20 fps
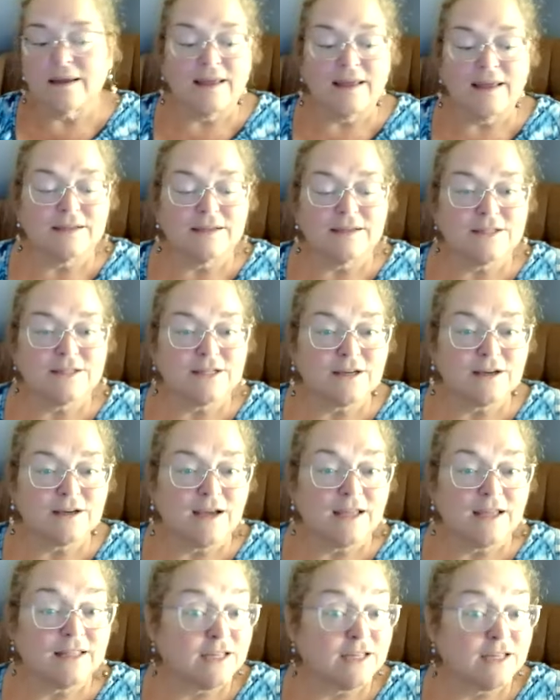
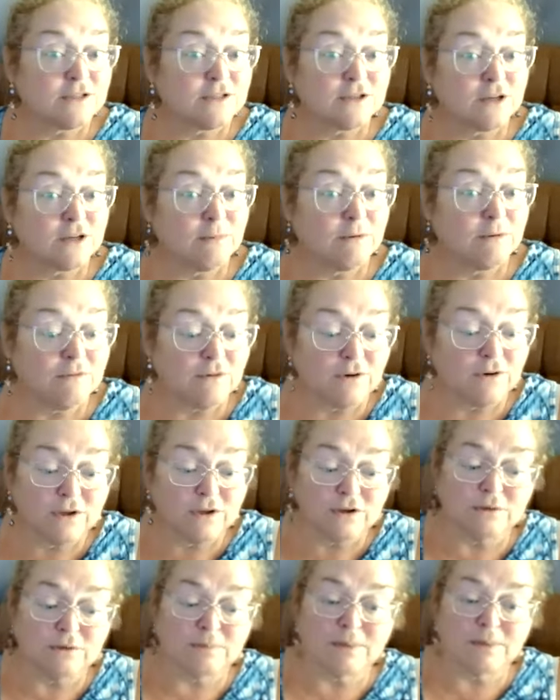think it's going to be
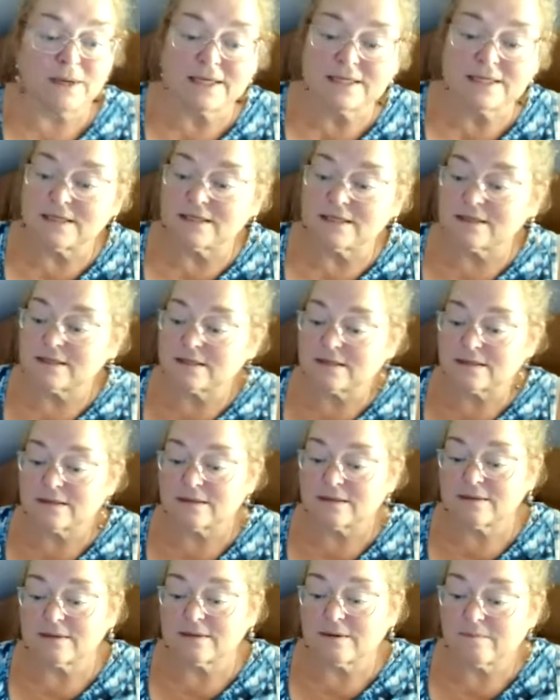very good, Pisces.
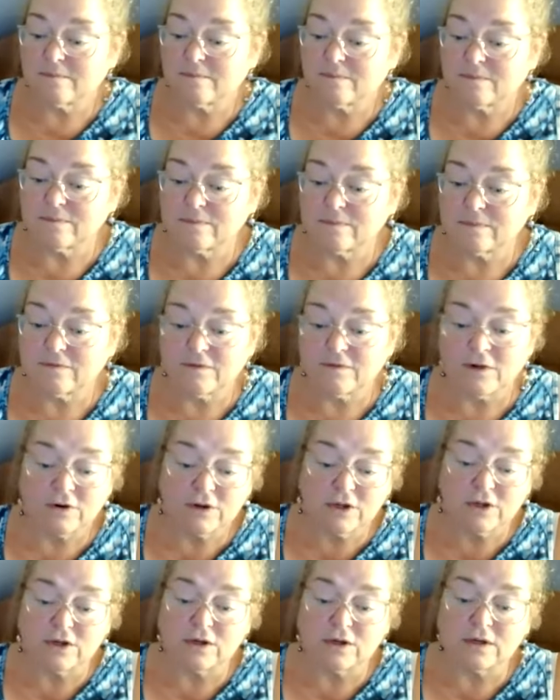
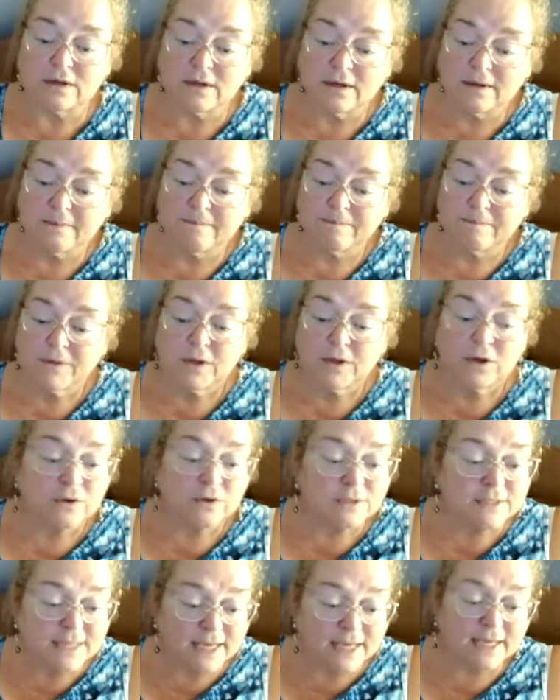Very good.
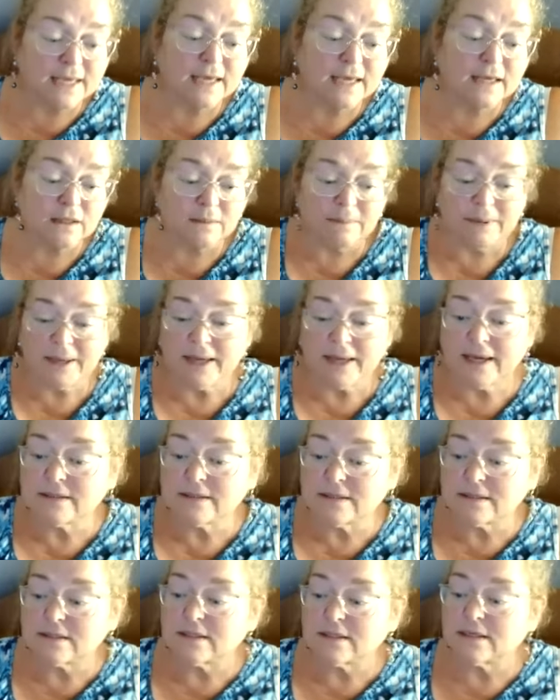You're taking the
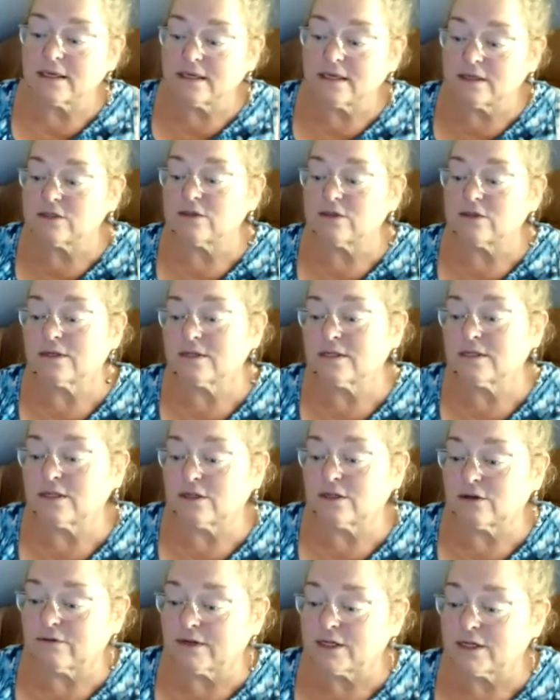past into
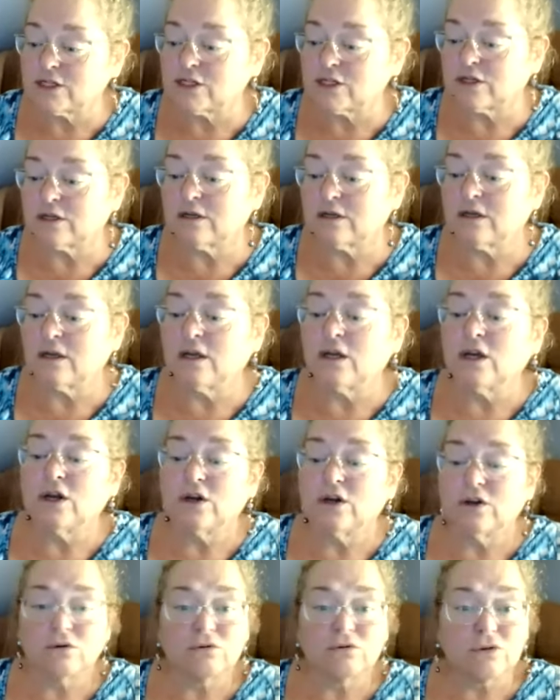consideration.
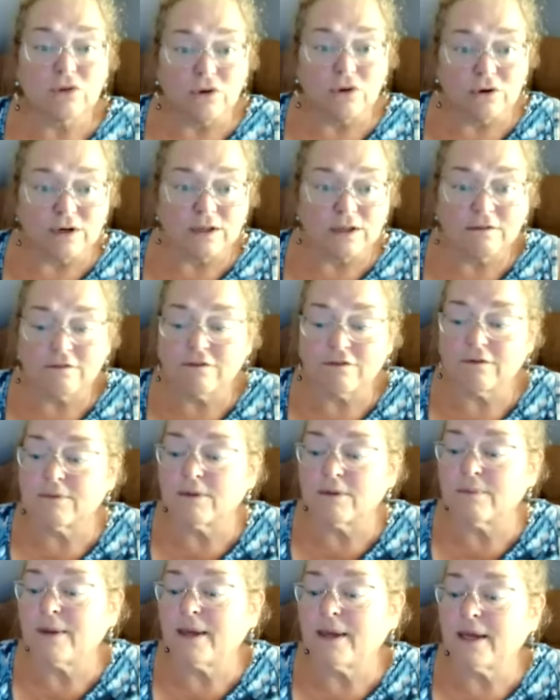You're learning from
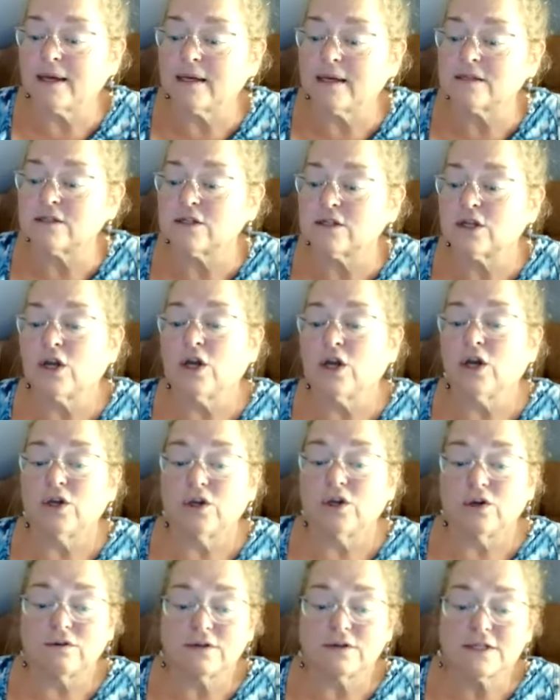the past.
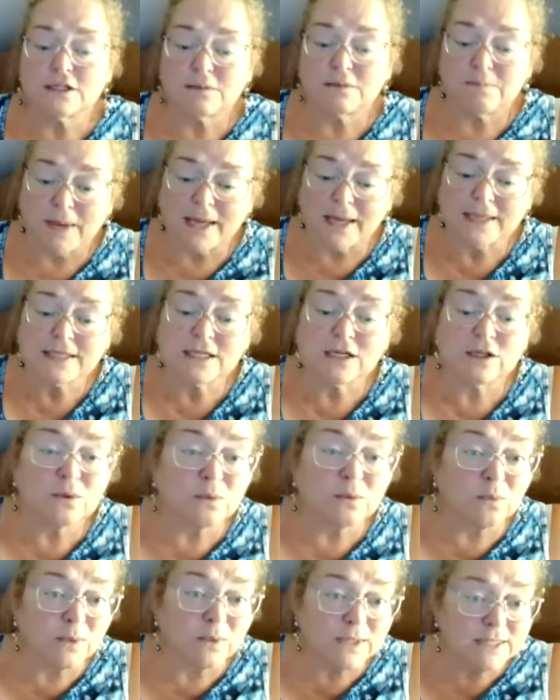You're respecting
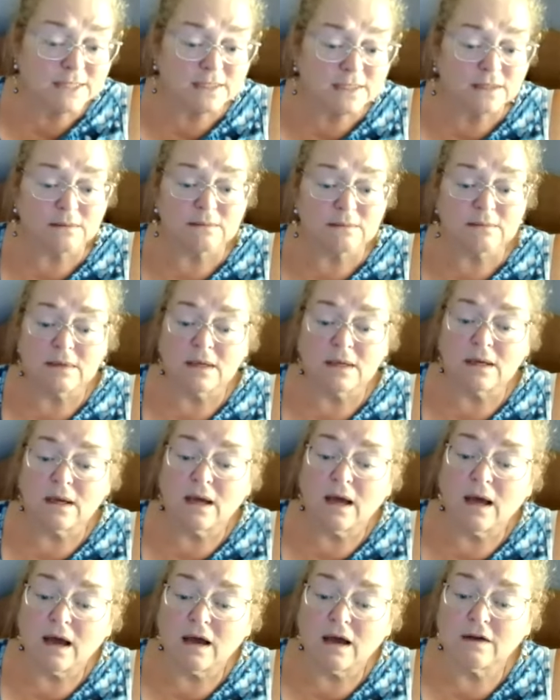the wisdom
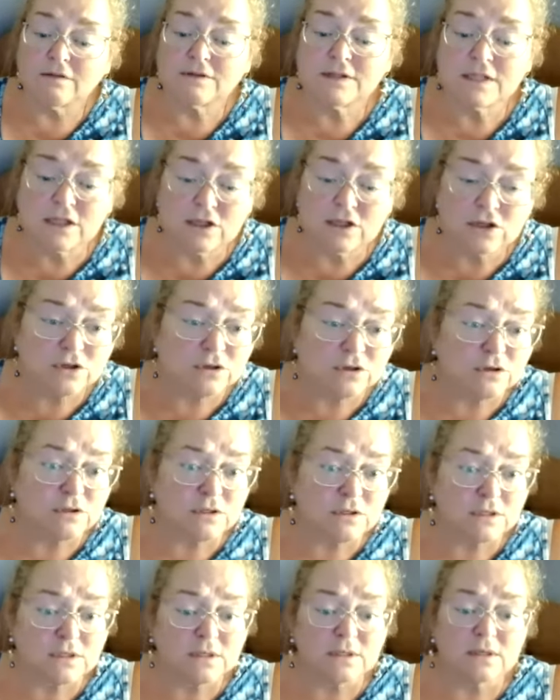of
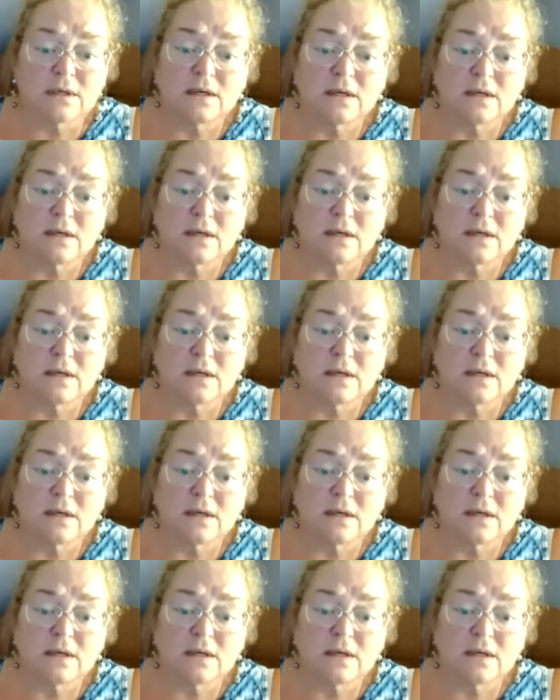teachers